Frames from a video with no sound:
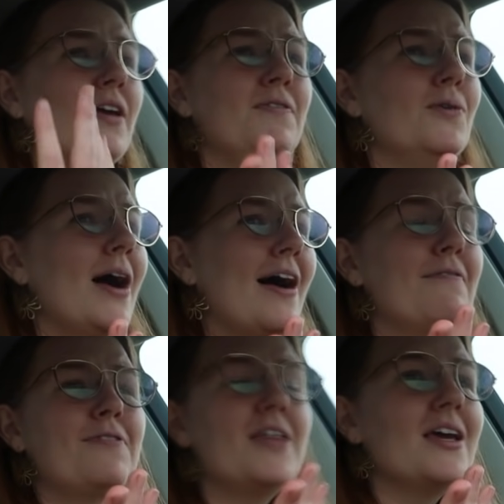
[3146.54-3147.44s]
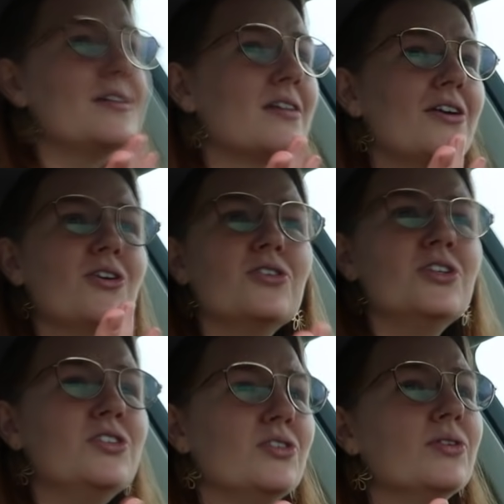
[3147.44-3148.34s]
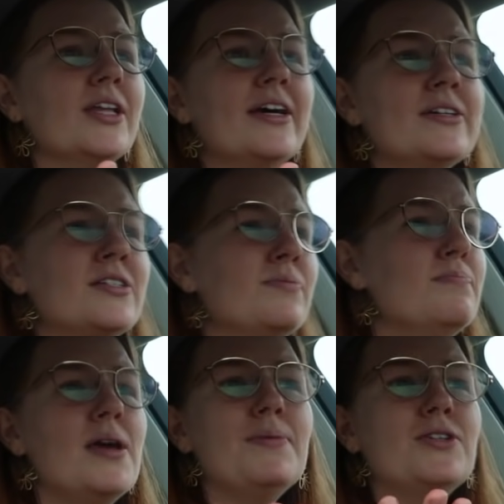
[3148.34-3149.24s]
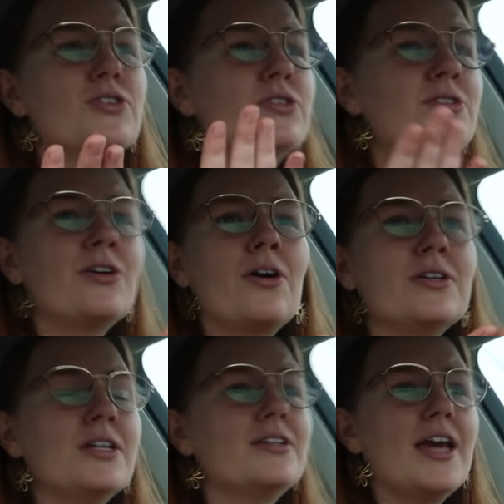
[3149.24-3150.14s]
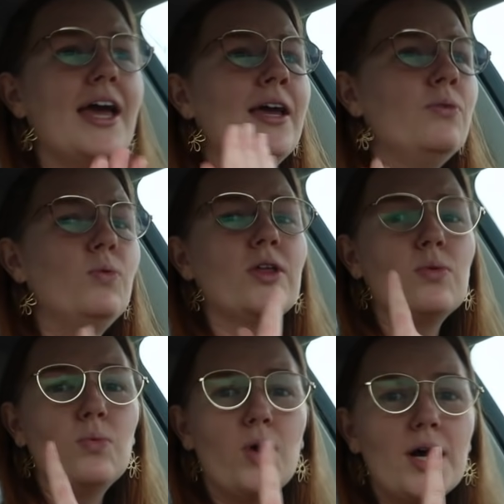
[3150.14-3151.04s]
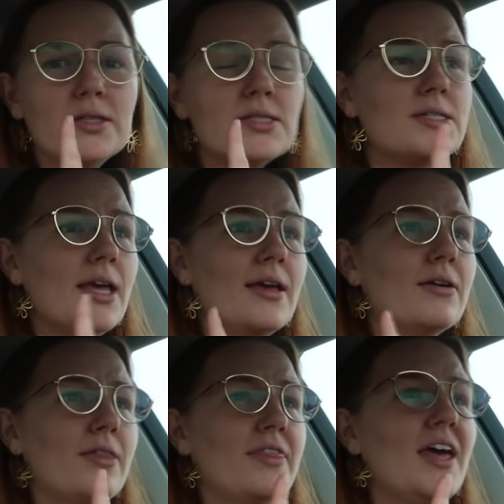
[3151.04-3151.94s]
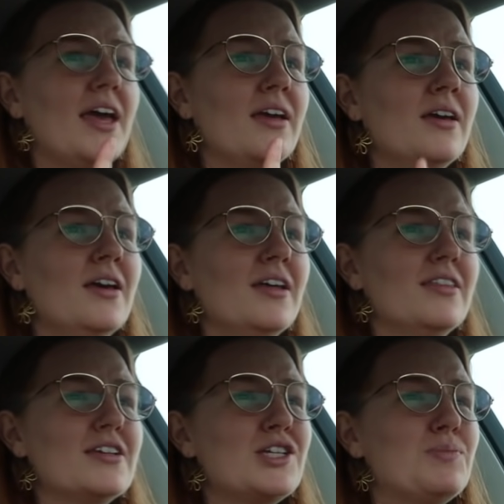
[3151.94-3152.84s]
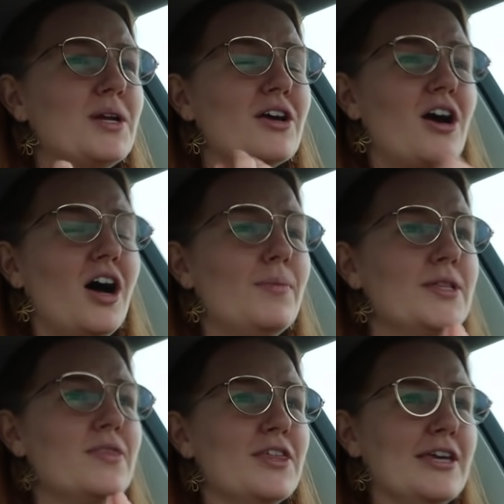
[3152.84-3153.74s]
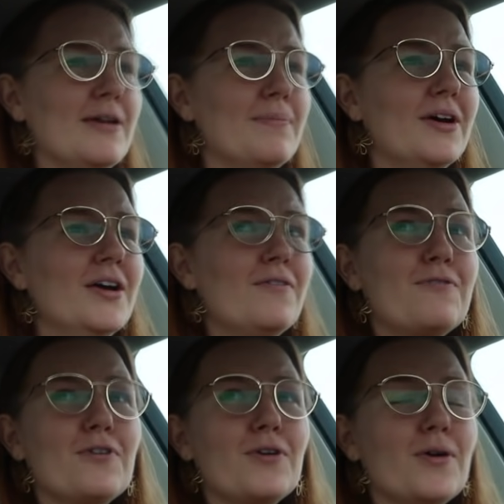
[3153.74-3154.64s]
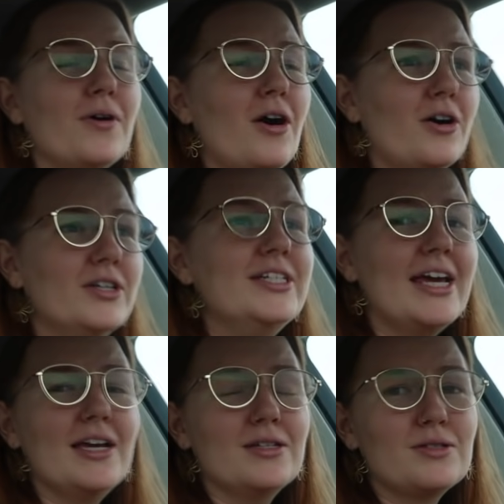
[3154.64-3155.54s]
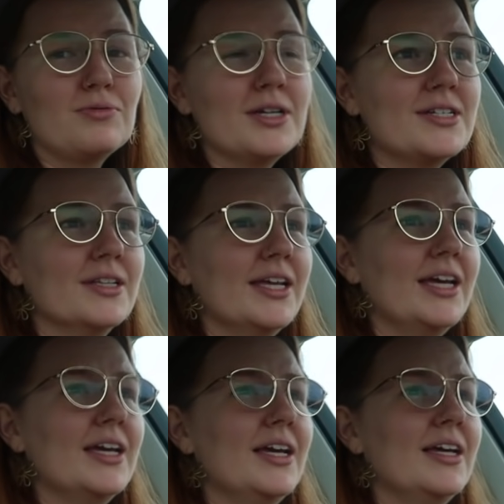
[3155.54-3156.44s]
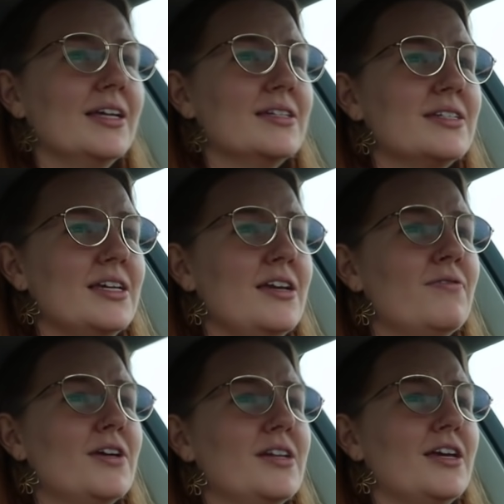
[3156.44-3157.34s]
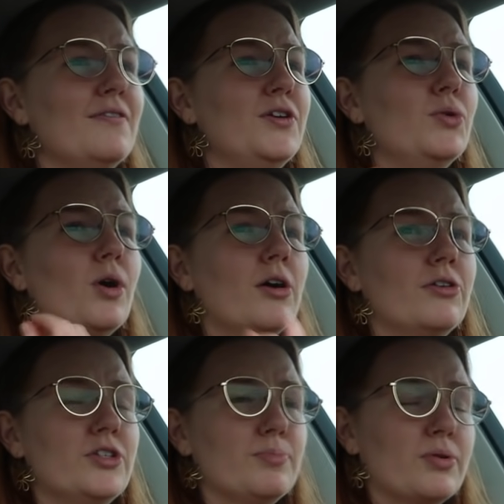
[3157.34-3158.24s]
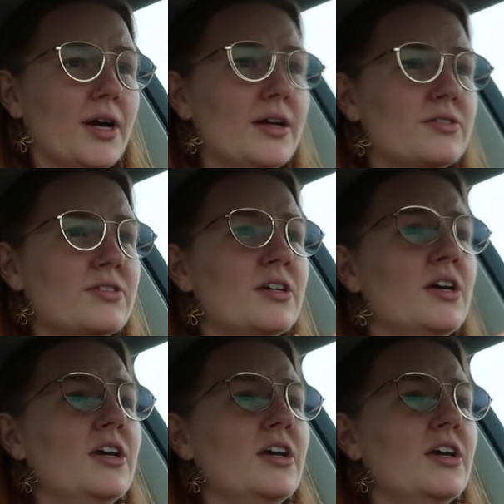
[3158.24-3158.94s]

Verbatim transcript: if you have things on your to-do list, maybe just start today with one single thing. This has been a common theme for our days recently, is even if you are depressed,